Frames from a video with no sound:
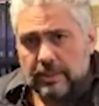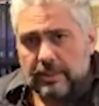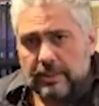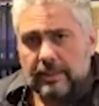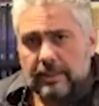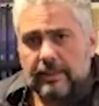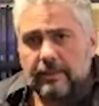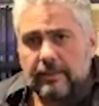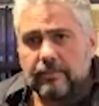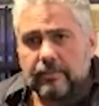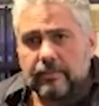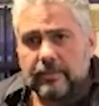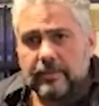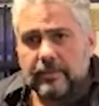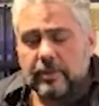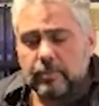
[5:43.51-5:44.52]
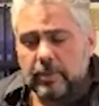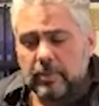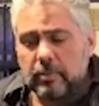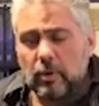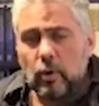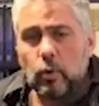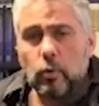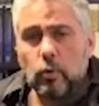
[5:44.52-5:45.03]
the
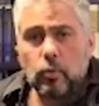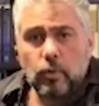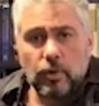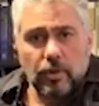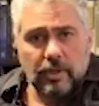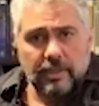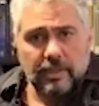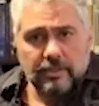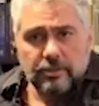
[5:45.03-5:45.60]
people who work